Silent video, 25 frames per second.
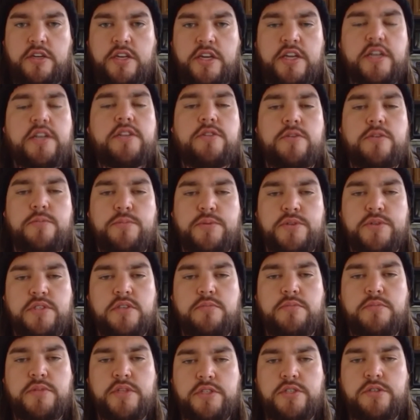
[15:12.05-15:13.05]
Hickenlooper's
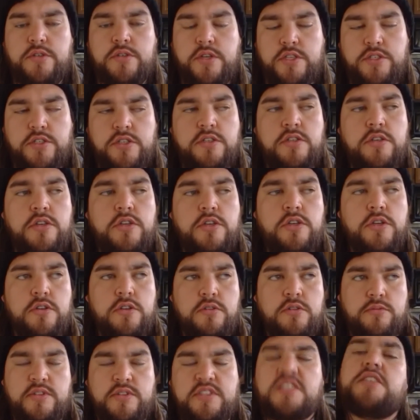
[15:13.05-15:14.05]
administration,
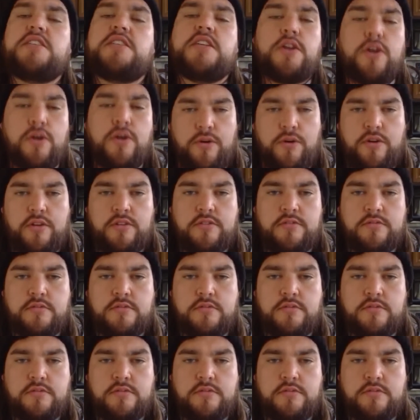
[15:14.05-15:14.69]
was to dig a hole.